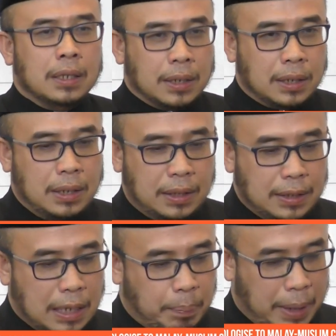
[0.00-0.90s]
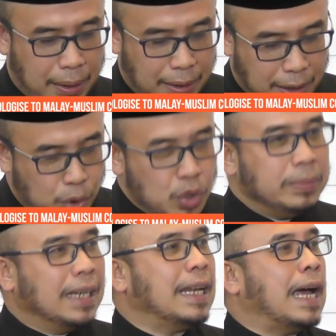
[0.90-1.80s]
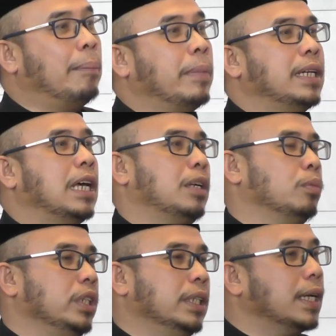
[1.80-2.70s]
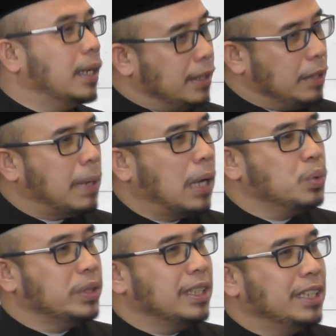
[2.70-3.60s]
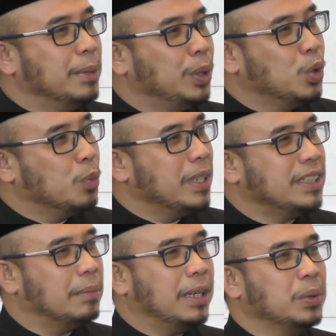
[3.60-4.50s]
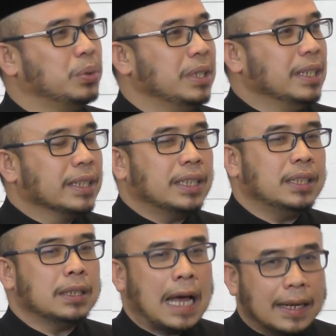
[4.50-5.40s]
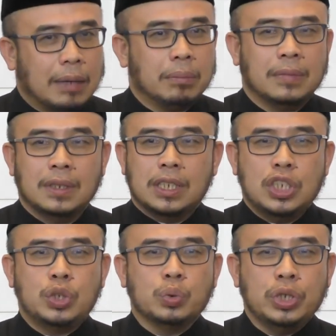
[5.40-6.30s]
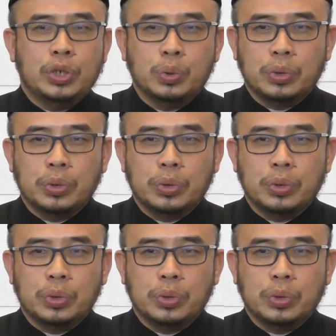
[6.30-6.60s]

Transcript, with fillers: Perlis Mufti Muhammad Asri Zainul Abidin has urged DAP to apologize to Muslims and the Malay community to